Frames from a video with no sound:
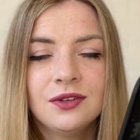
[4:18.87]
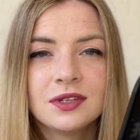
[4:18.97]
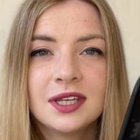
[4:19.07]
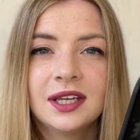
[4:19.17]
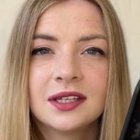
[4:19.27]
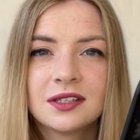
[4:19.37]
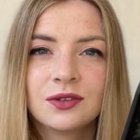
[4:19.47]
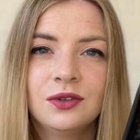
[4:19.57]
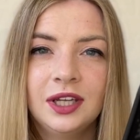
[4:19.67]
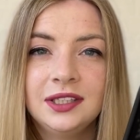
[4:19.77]
Do you think it's
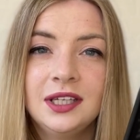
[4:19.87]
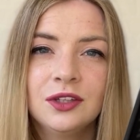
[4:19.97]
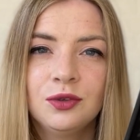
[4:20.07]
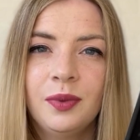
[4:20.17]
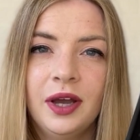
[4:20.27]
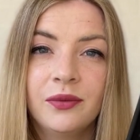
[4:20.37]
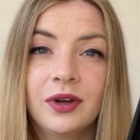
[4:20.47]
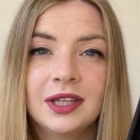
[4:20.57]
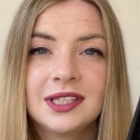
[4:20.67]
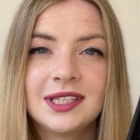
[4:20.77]
a good idea to buy
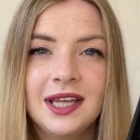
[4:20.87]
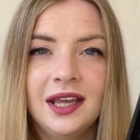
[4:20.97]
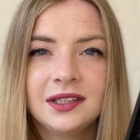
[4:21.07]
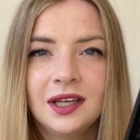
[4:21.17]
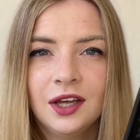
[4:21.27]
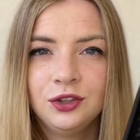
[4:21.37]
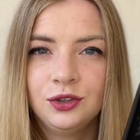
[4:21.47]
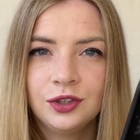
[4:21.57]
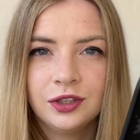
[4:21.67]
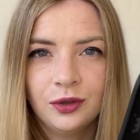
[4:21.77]
real estate
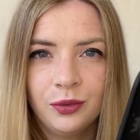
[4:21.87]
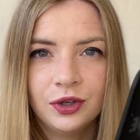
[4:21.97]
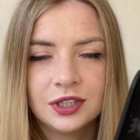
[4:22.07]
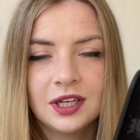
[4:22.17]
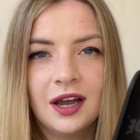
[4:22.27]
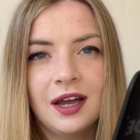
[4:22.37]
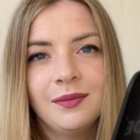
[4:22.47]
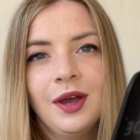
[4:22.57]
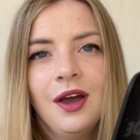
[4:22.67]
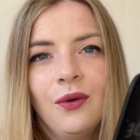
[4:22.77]
during the
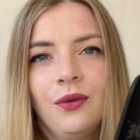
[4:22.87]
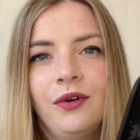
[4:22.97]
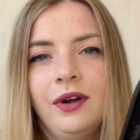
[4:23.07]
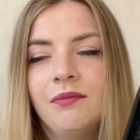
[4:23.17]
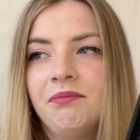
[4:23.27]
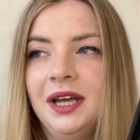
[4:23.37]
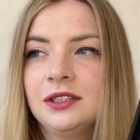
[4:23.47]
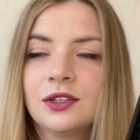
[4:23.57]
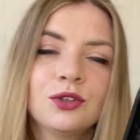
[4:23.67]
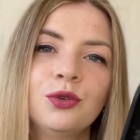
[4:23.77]
wartime or
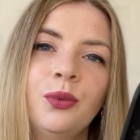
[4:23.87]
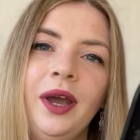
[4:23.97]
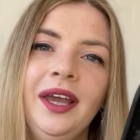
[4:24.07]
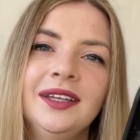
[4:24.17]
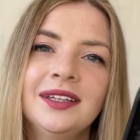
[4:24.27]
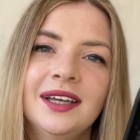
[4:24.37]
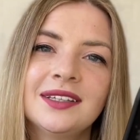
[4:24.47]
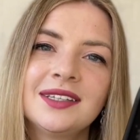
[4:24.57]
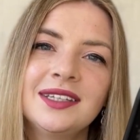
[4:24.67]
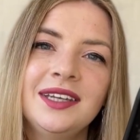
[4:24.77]
better to wait
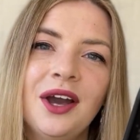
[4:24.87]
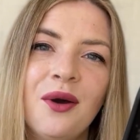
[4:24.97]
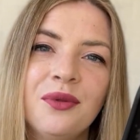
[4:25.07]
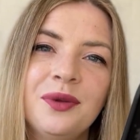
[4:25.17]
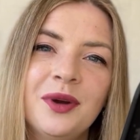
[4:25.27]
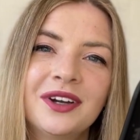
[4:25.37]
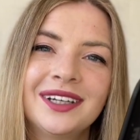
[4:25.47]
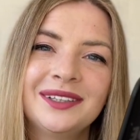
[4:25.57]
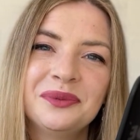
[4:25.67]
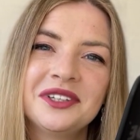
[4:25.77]
and see how the
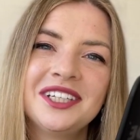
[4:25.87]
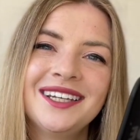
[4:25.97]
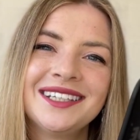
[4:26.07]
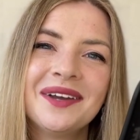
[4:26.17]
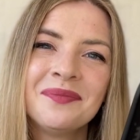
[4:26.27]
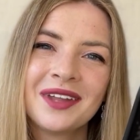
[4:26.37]
market will change